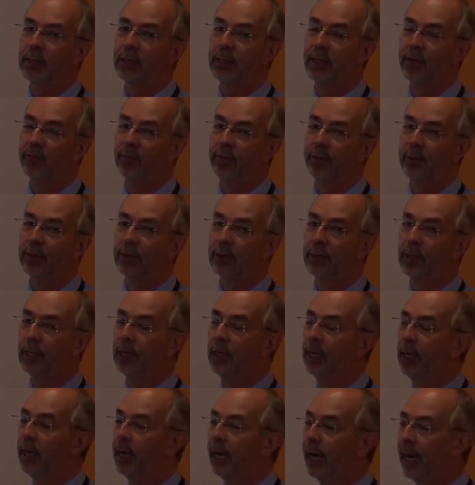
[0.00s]
to government,
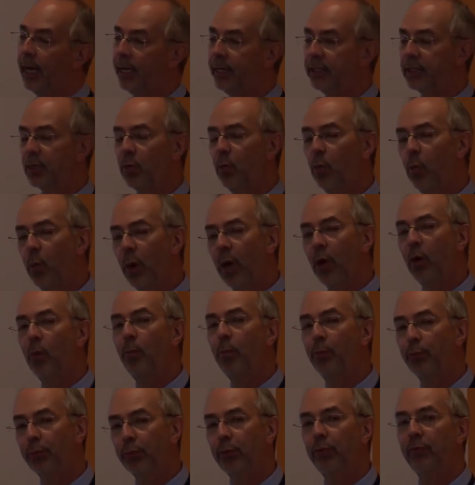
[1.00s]
and it's a
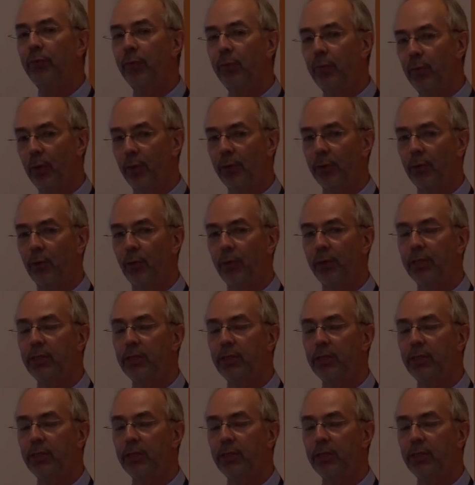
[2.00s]
well-proven model.